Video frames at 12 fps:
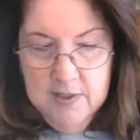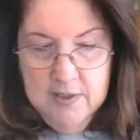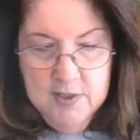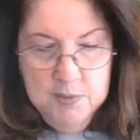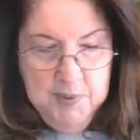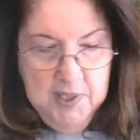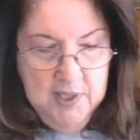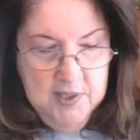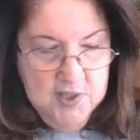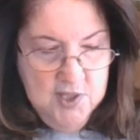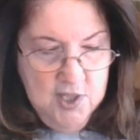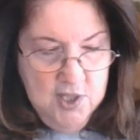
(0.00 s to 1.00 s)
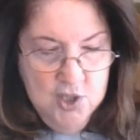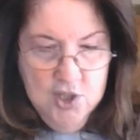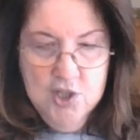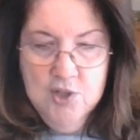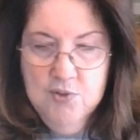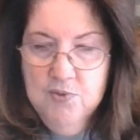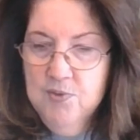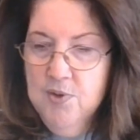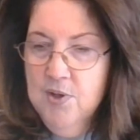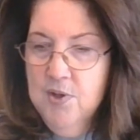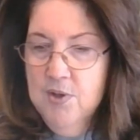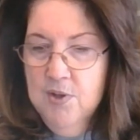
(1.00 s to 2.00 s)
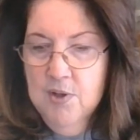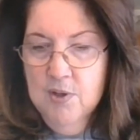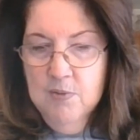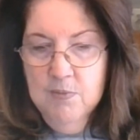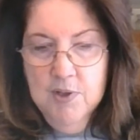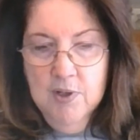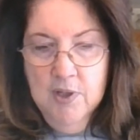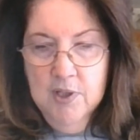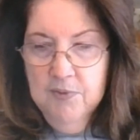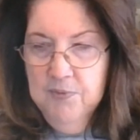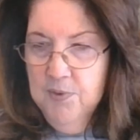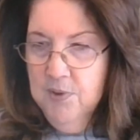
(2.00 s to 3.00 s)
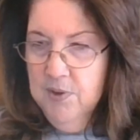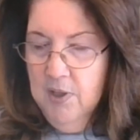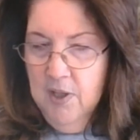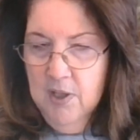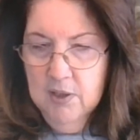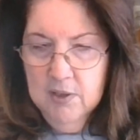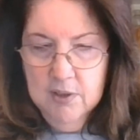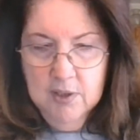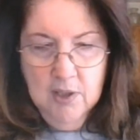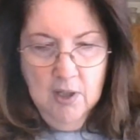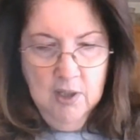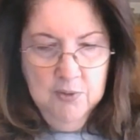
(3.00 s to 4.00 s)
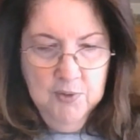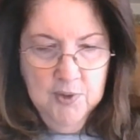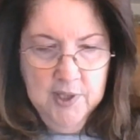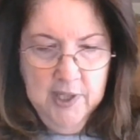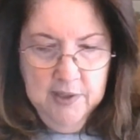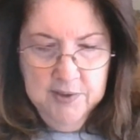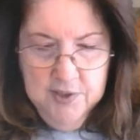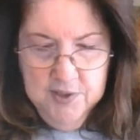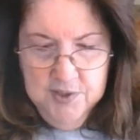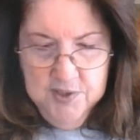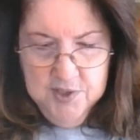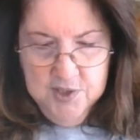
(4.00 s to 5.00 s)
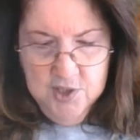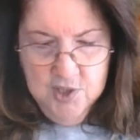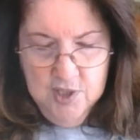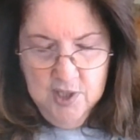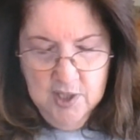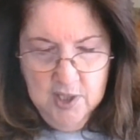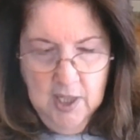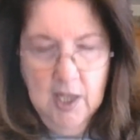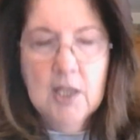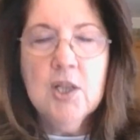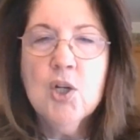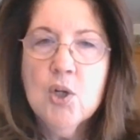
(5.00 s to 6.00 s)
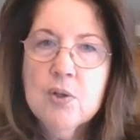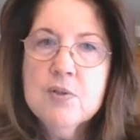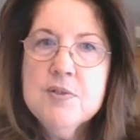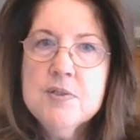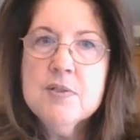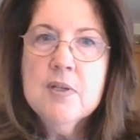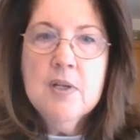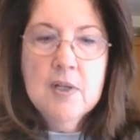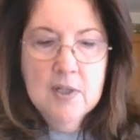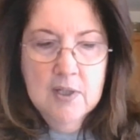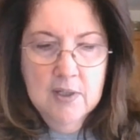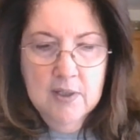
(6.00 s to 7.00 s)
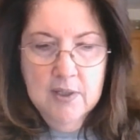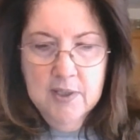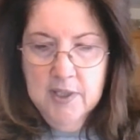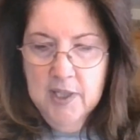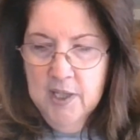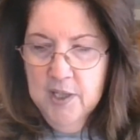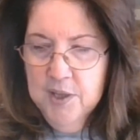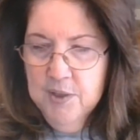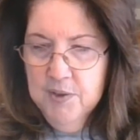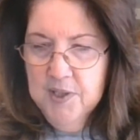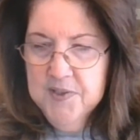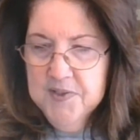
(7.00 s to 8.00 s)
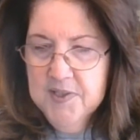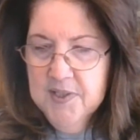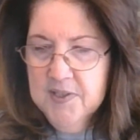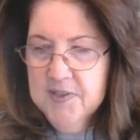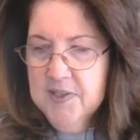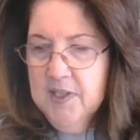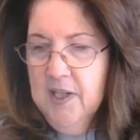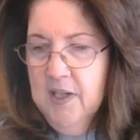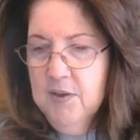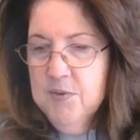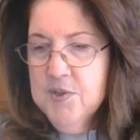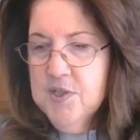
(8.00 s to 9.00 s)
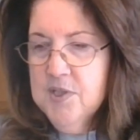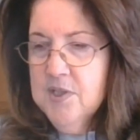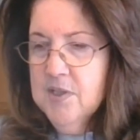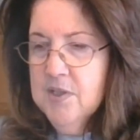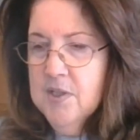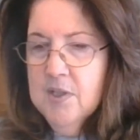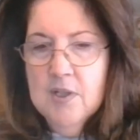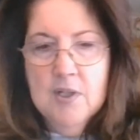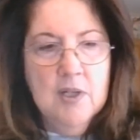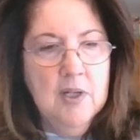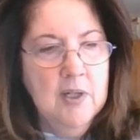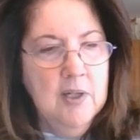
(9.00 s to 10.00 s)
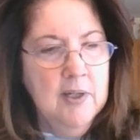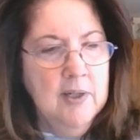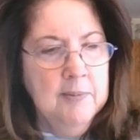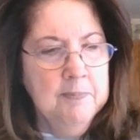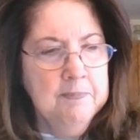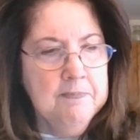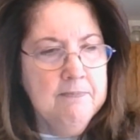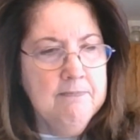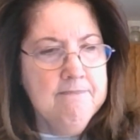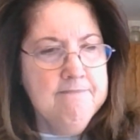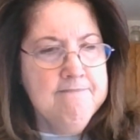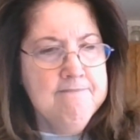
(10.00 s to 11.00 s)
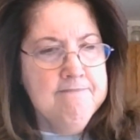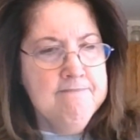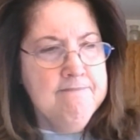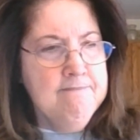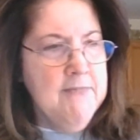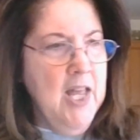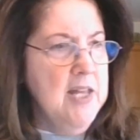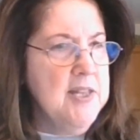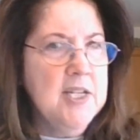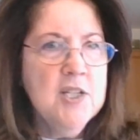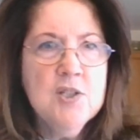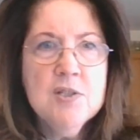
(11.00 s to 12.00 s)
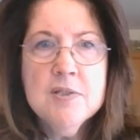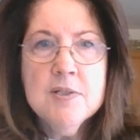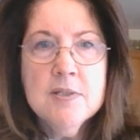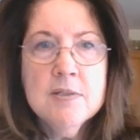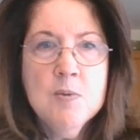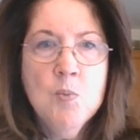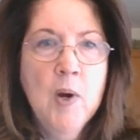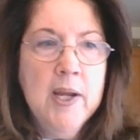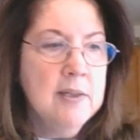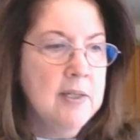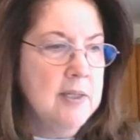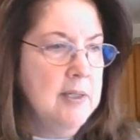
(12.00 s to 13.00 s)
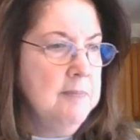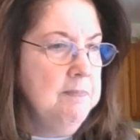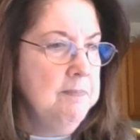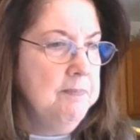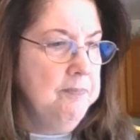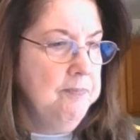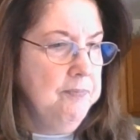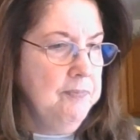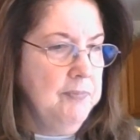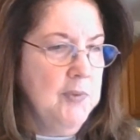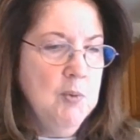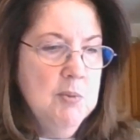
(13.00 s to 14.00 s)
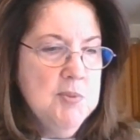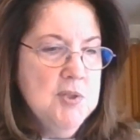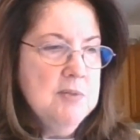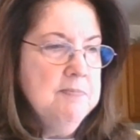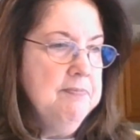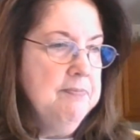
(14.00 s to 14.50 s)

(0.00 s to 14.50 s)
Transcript: is being stitched with all the called for colors on a 36 count. I think it's just a white linen. Whoops.